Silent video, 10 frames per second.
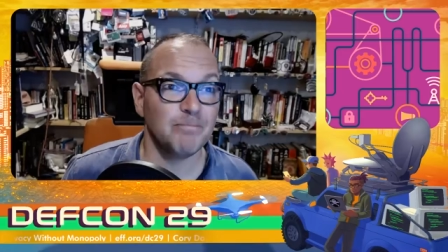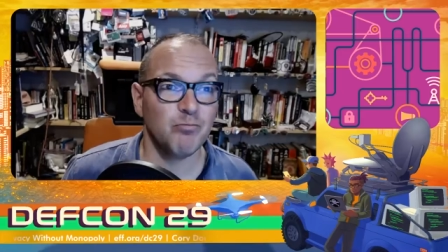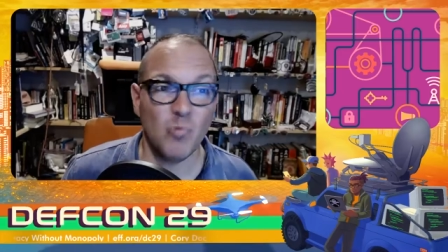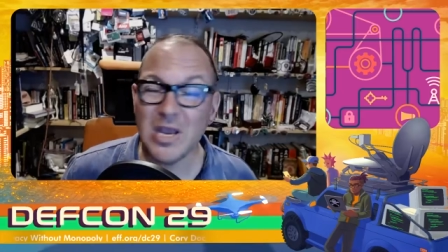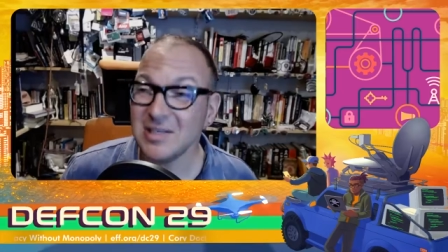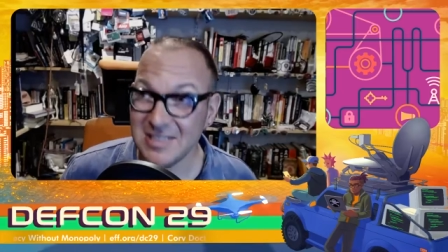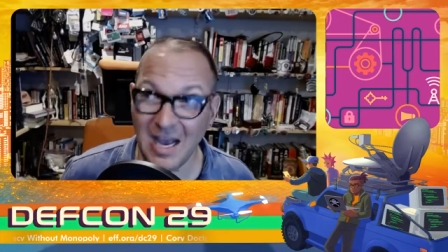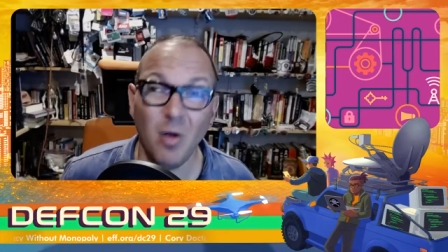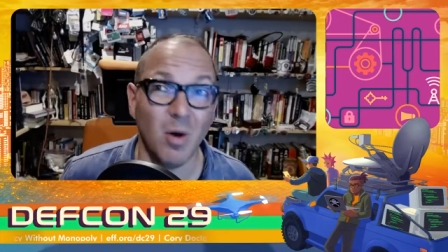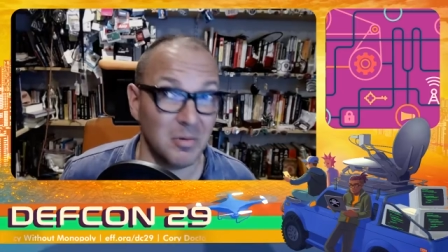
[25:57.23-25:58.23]
We could
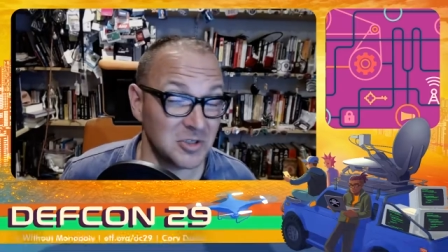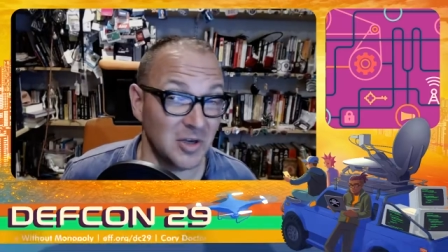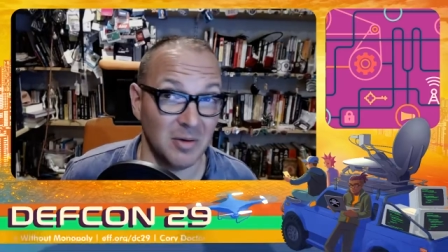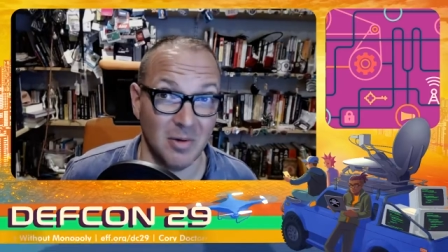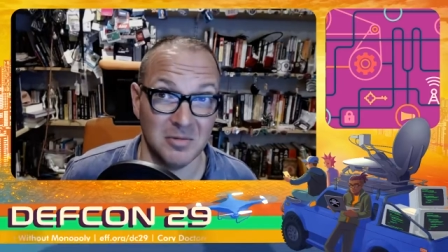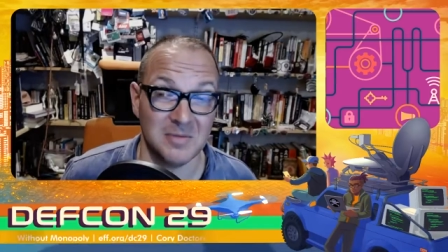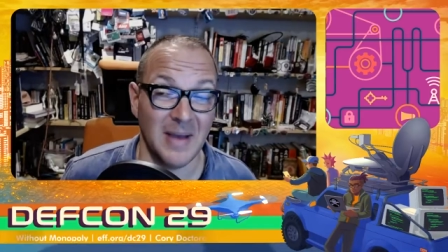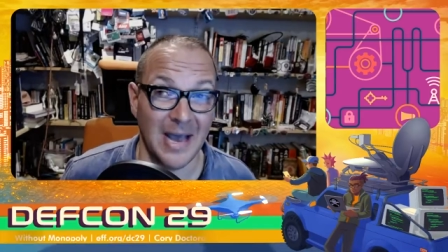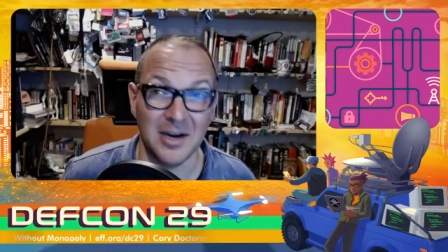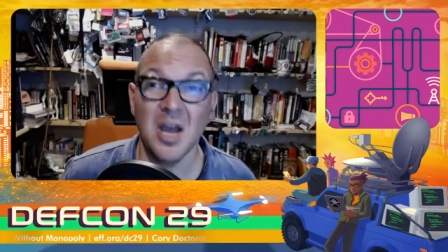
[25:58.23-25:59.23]
tell what was good and what was
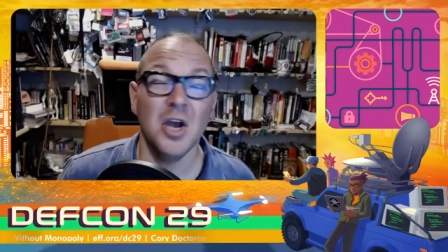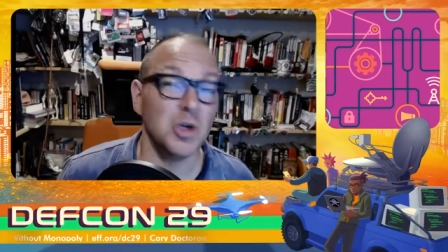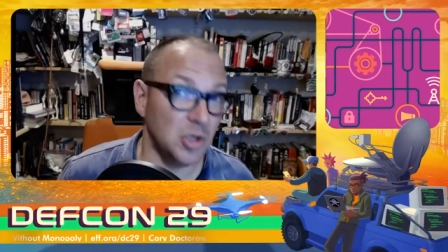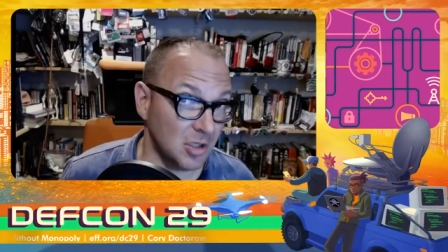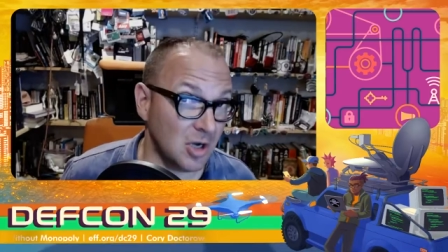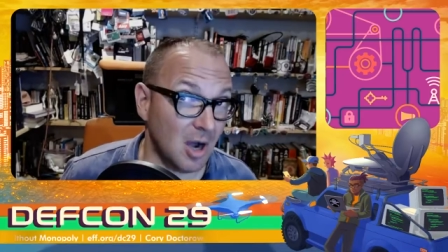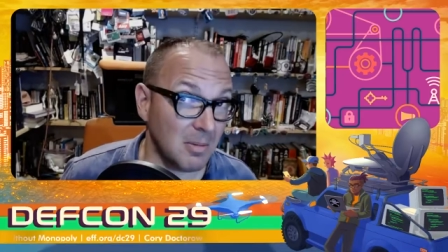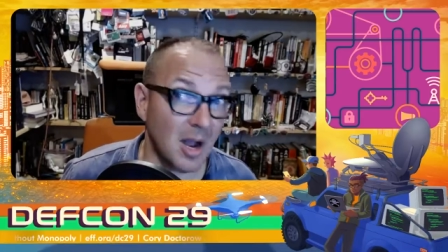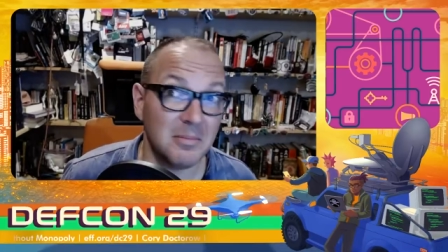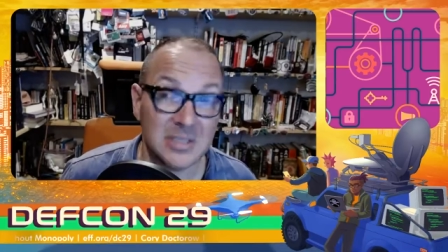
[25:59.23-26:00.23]
bad. Good
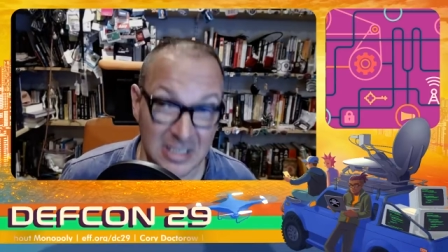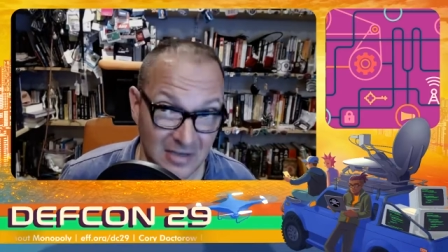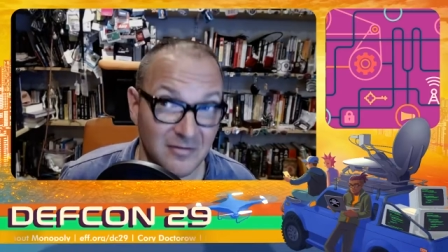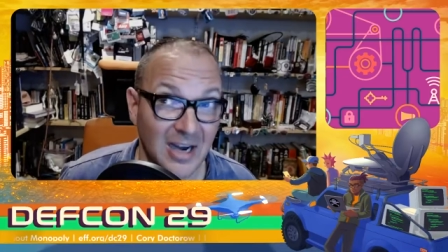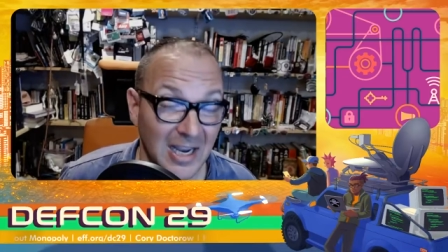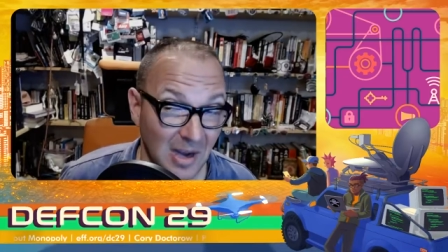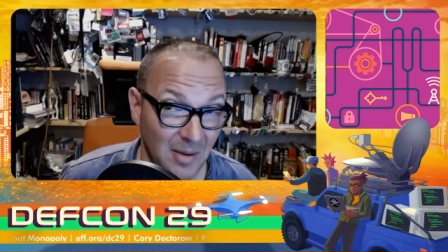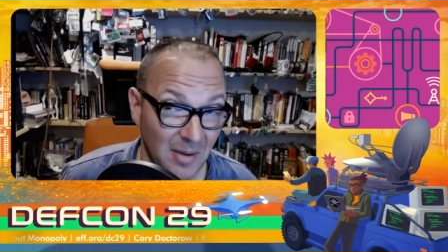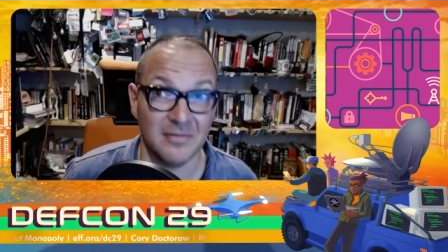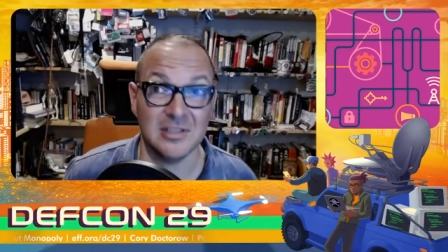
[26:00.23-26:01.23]
ComCom didn't violate
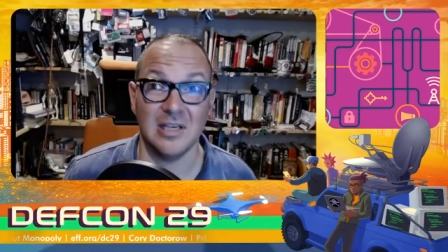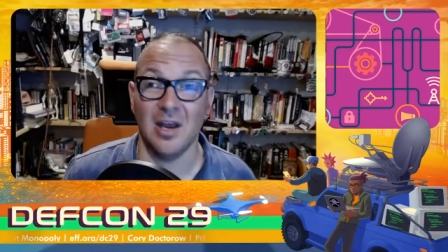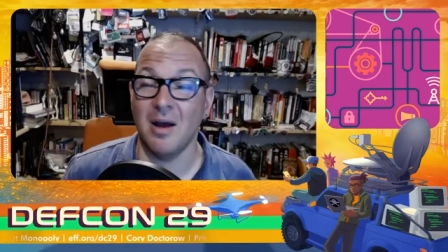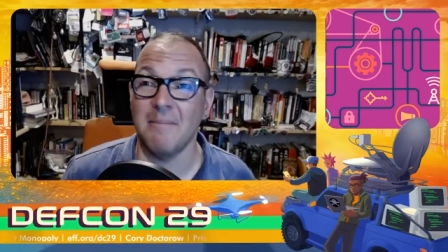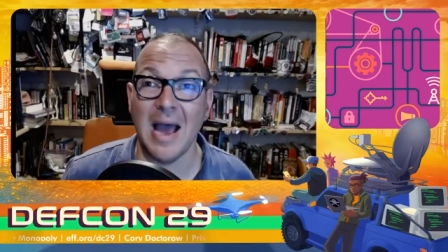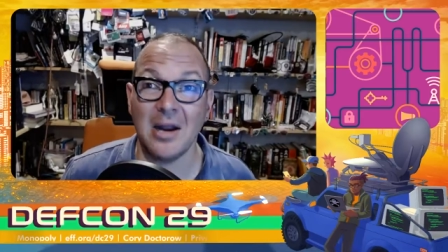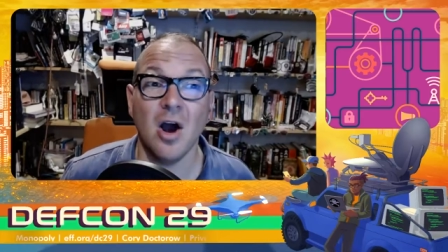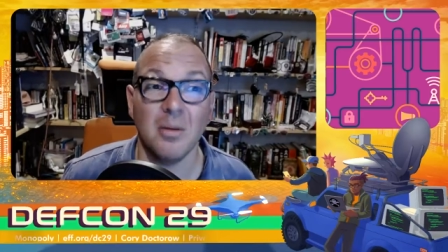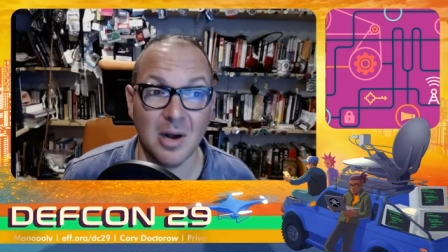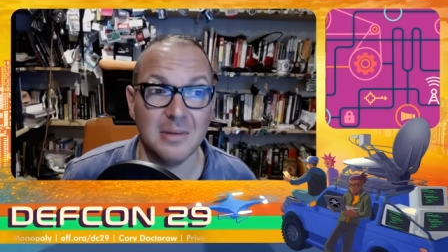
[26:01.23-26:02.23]
privacy law and bad
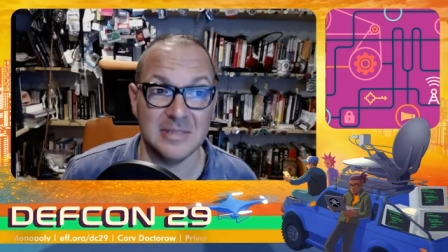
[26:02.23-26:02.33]
ComCom